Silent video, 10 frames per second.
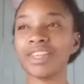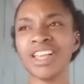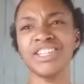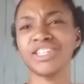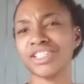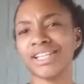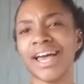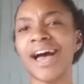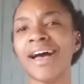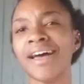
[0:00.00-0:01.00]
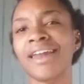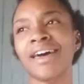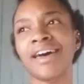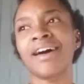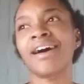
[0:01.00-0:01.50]
and just like that,
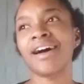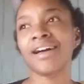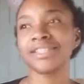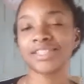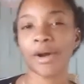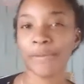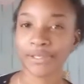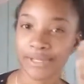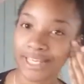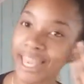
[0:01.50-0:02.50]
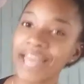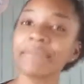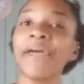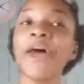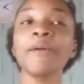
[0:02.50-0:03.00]
topics will like came to
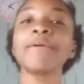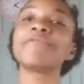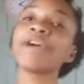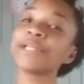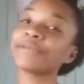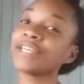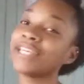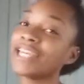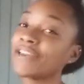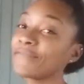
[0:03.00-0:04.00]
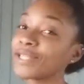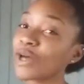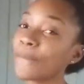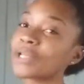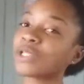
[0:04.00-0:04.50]
my head, or my friends will like give me
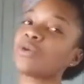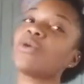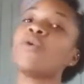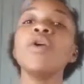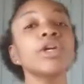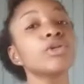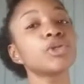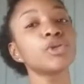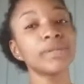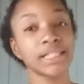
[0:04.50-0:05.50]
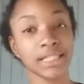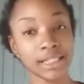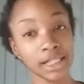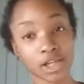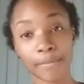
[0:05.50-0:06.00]
topics, or go on YouTube and
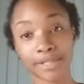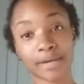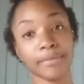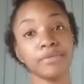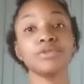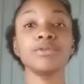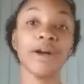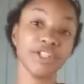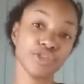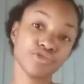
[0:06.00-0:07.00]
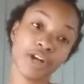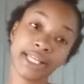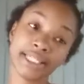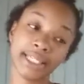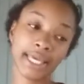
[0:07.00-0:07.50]
see topics that people do and try
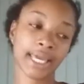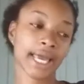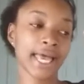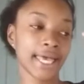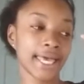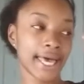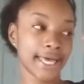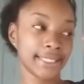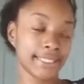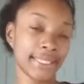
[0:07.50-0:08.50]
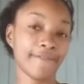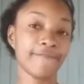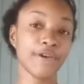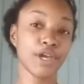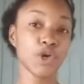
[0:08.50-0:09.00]
to like see if
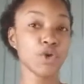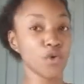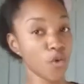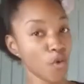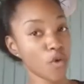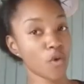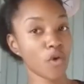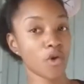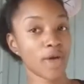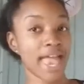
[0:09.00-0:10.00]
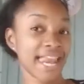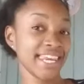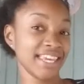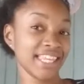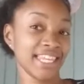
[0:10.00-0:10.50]
I know
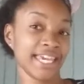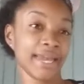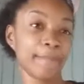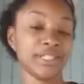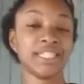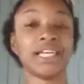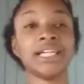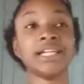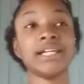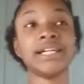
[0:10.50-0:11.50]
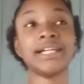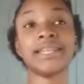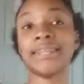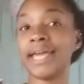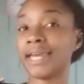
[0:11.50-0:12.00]
any like particular
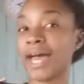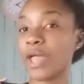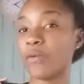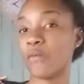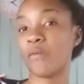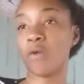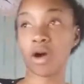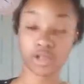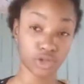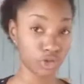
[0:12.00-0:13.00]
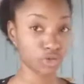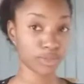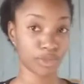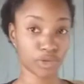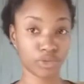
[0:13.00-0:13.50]
thing that I want to do
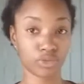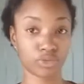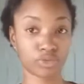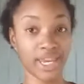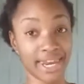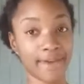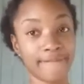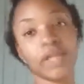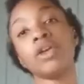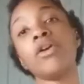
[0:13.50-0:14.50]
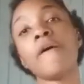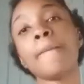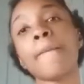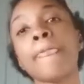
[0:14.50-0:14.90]
about in a video.